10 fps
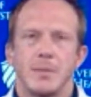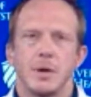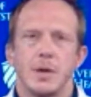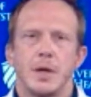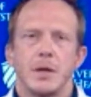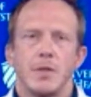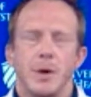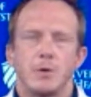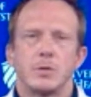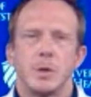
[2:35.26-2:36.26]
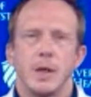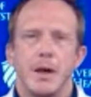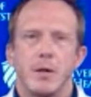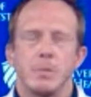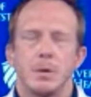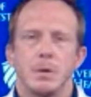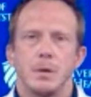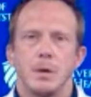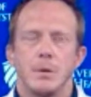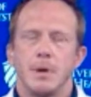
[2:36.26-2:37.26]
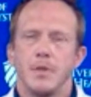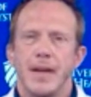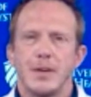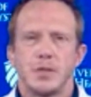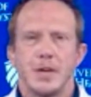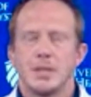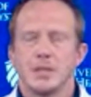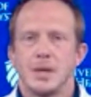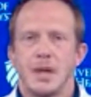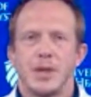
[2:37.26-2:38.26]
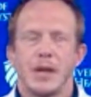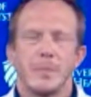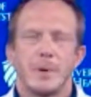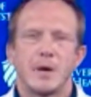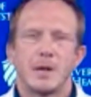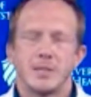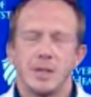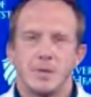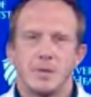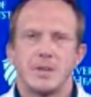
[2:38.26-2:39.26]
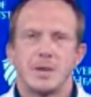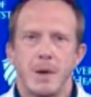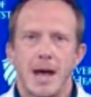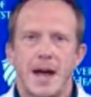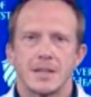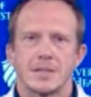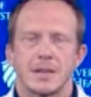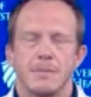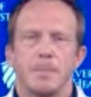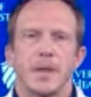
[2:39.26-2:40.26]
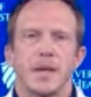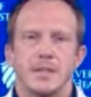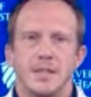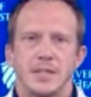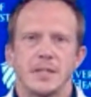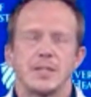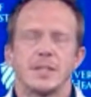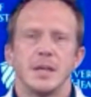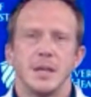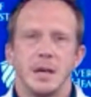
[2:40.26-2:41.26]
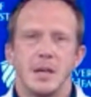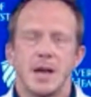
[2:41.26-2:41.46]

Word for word: But that changes nothing about continuing to mask, distance, not meet in those large gatherings.